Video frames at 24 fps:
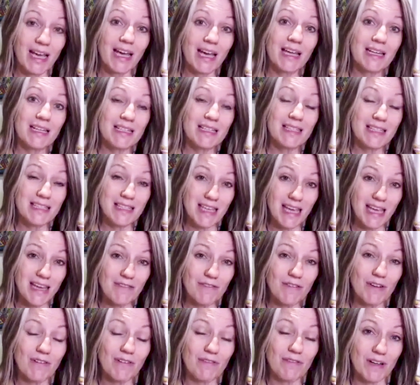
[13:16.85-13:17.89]
in a
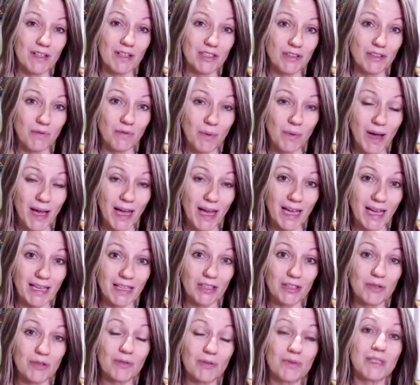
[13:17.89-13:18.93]
safe and effective way
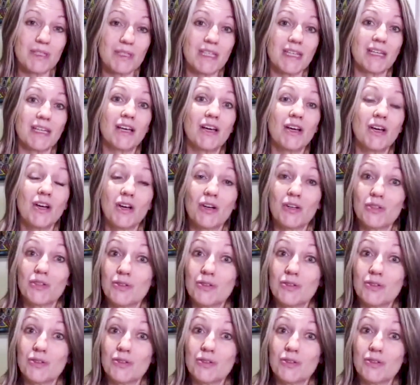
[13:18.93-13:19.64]
using